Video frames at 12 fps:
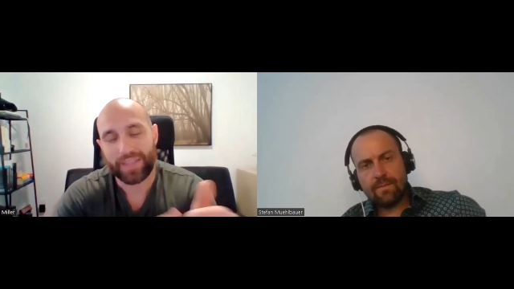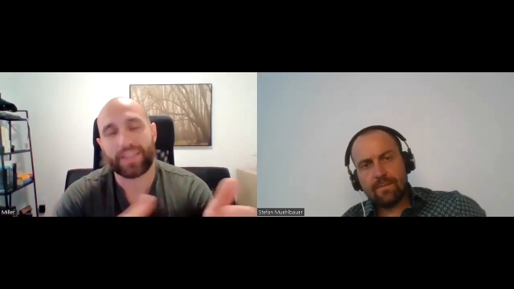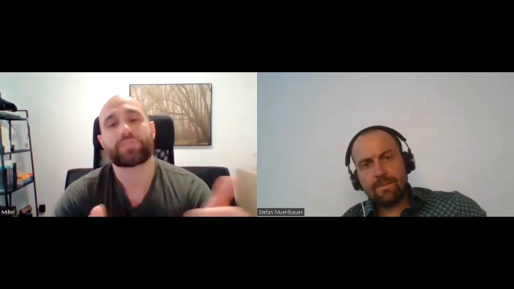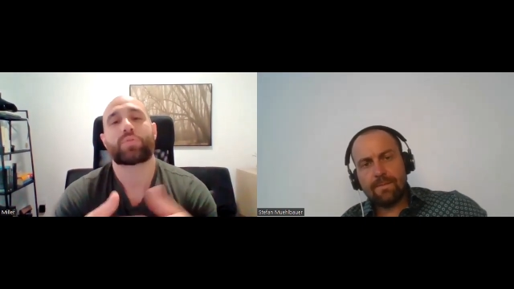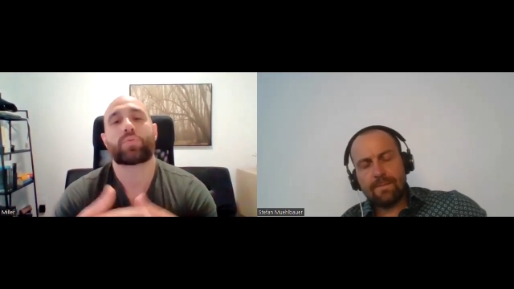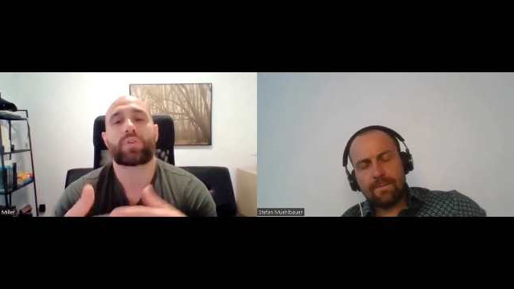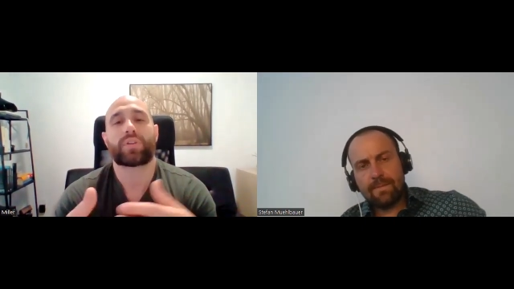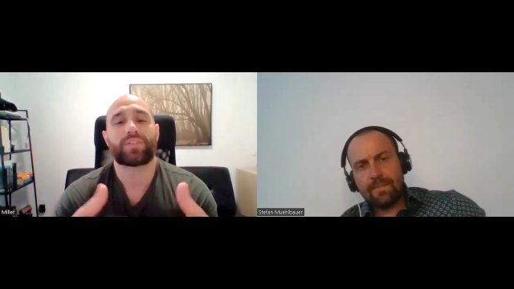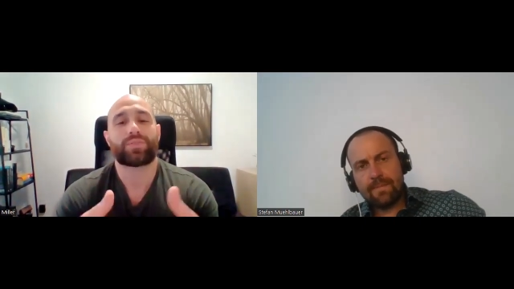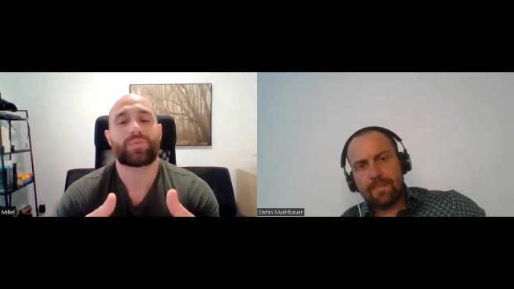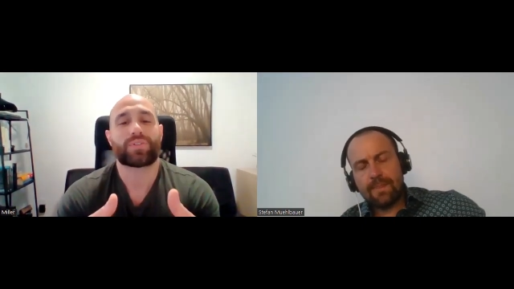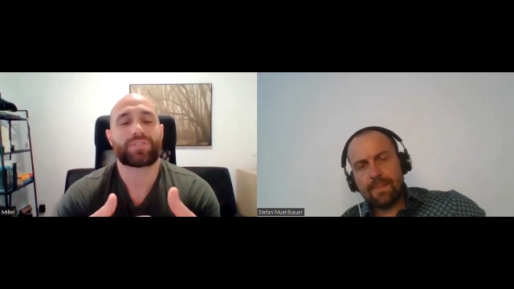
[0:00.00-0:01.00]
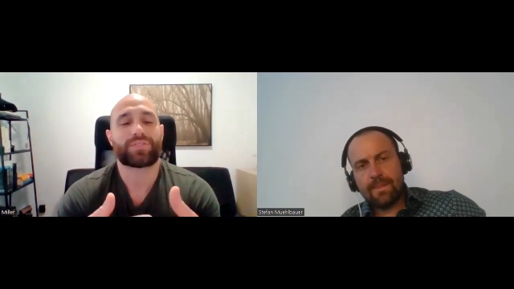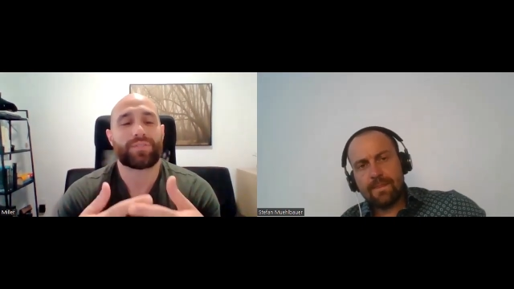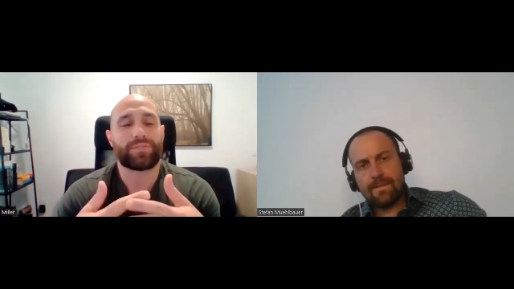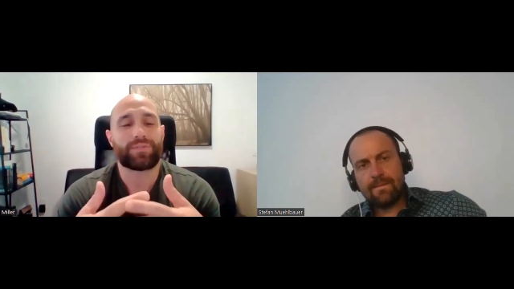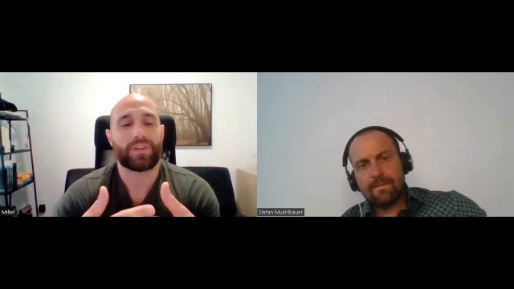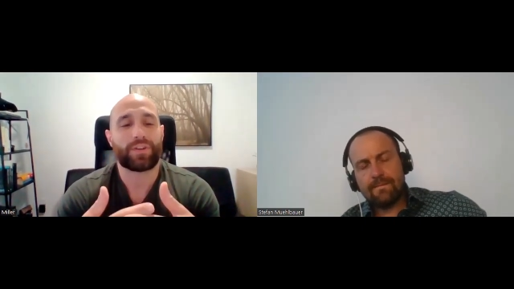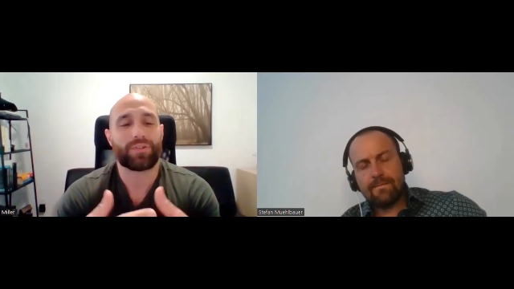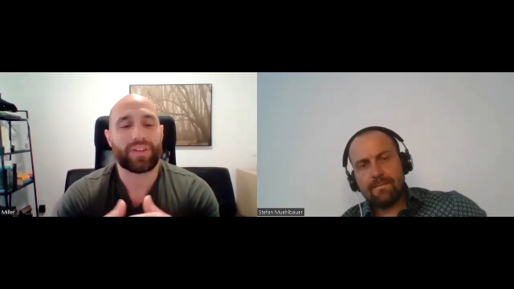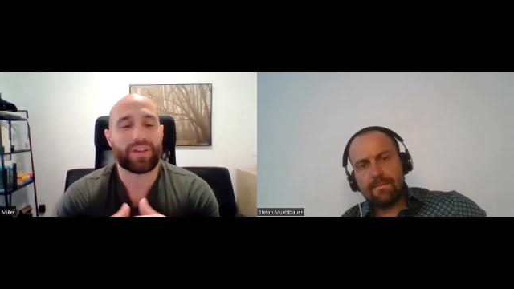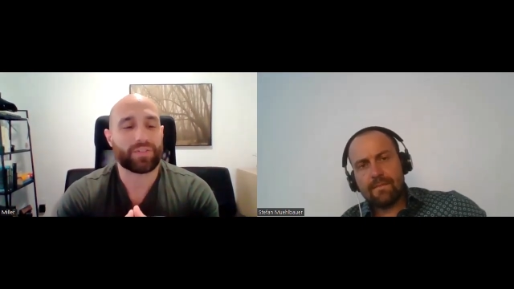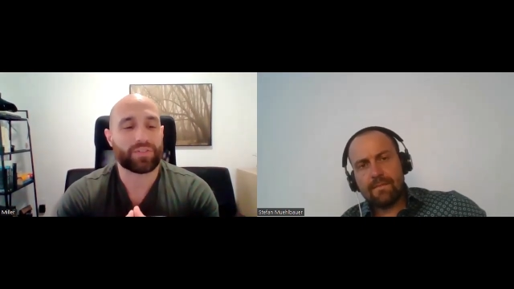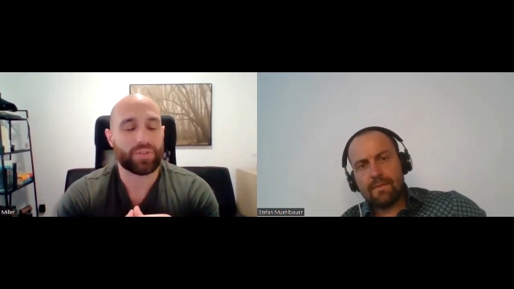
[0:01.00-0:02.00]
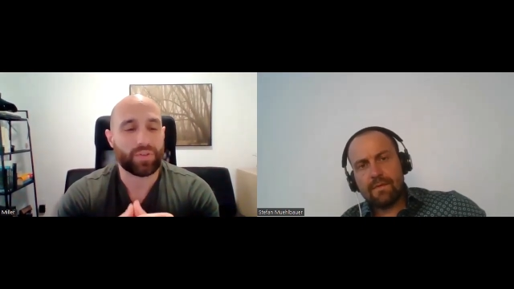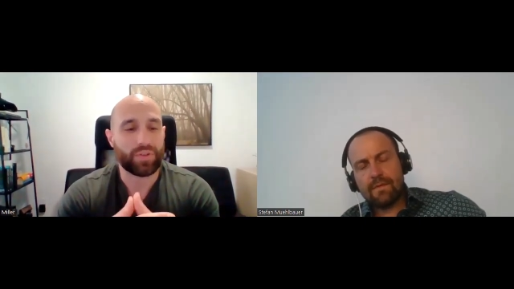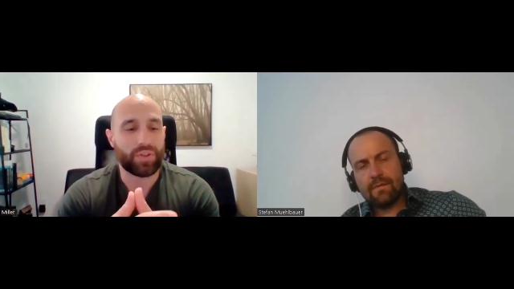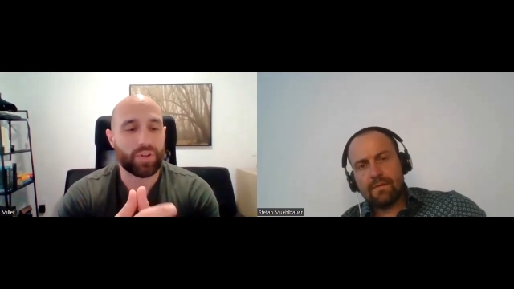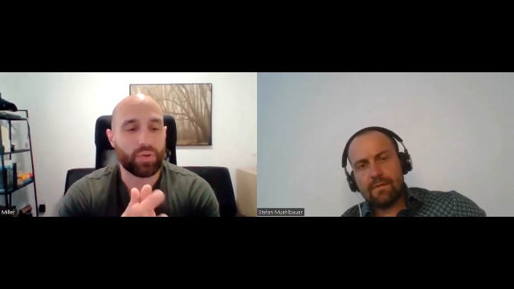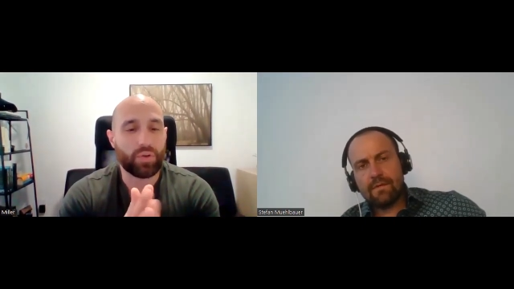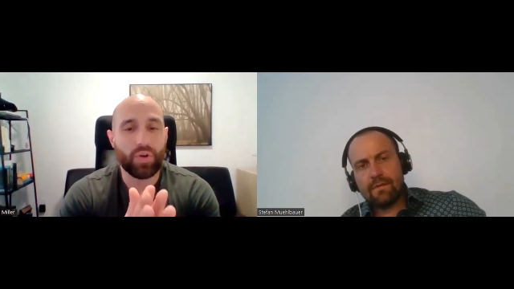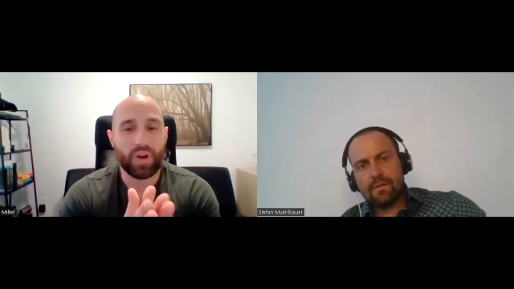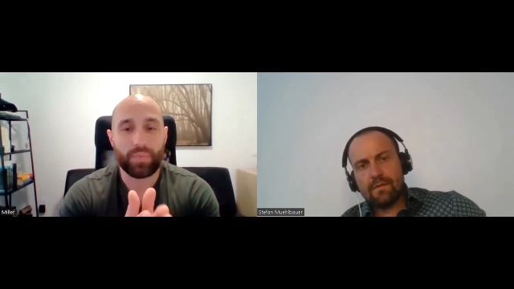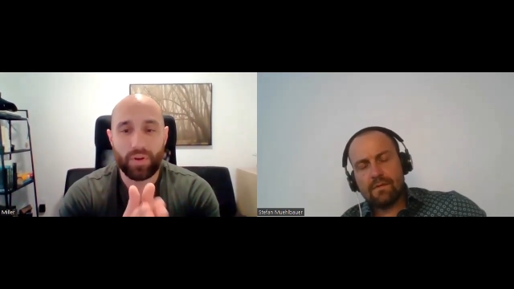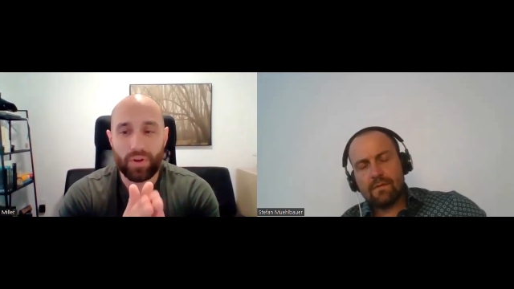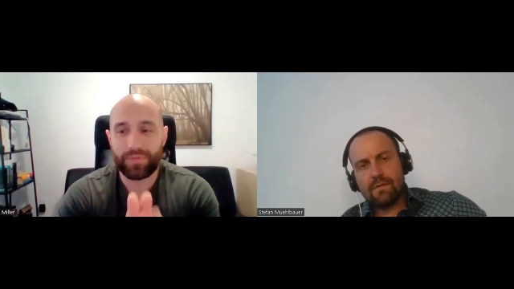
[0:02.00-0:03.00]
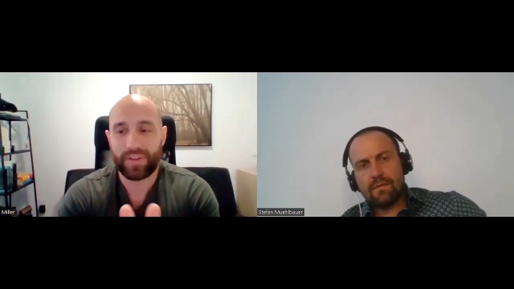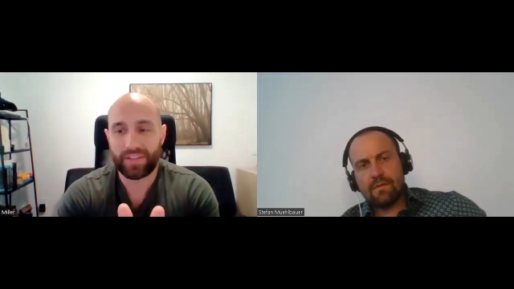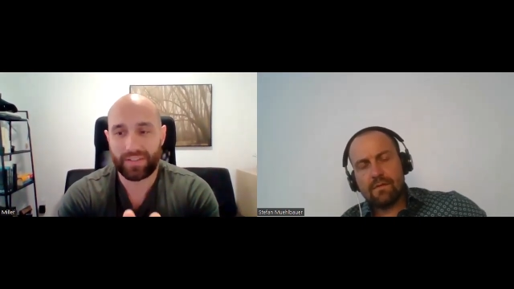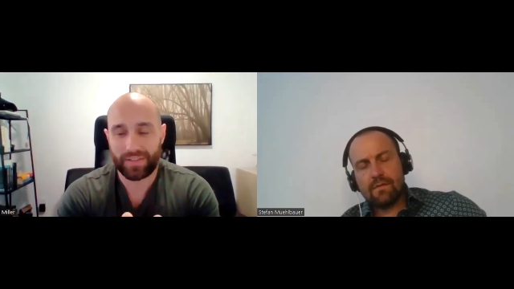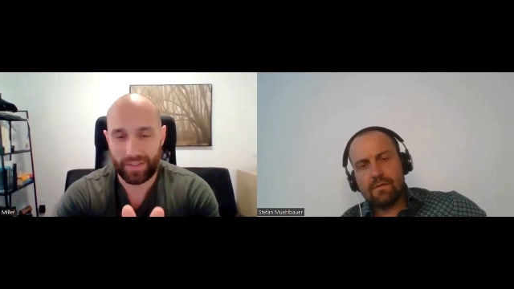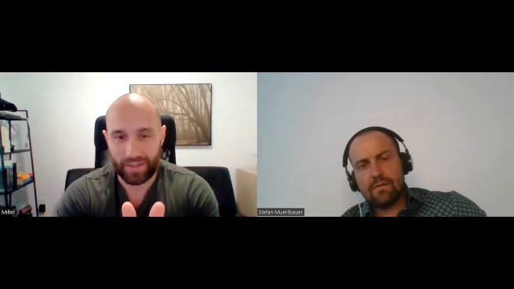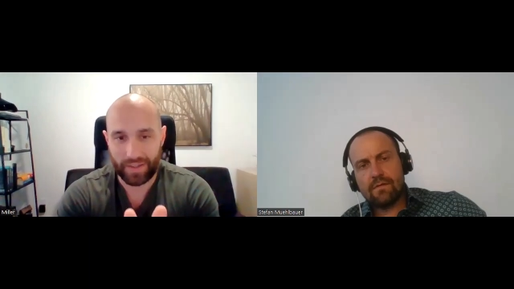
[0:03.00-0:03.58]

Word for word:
Speaker 1: I guess we're working towards figuring out, you know, who our perfect